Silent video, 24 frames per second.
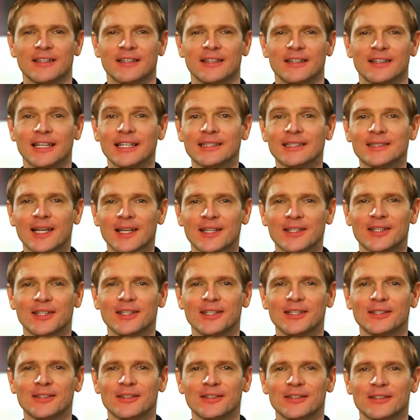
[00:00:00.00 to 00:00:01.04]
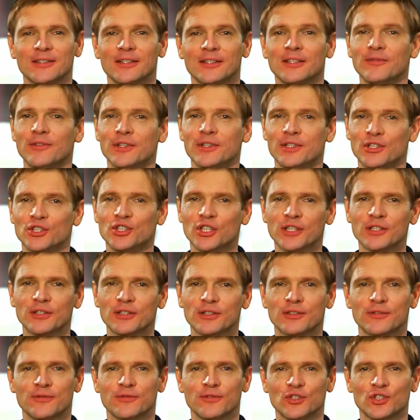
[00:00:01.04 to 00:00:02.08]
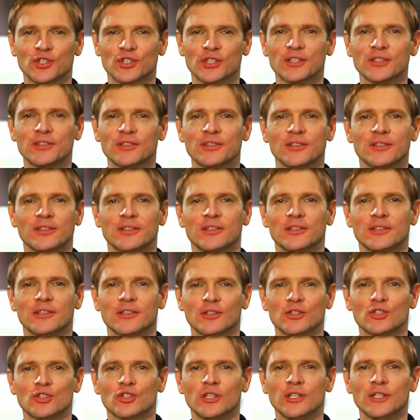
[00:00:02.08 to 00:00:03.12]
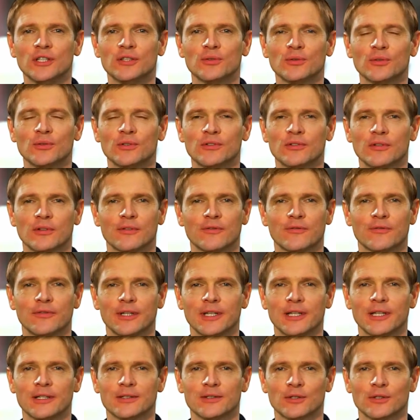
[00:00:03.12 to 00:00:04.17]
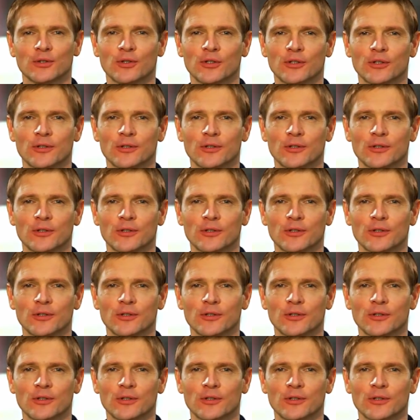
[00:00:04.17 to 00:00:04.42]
I will now show you, step by step, how you can connect your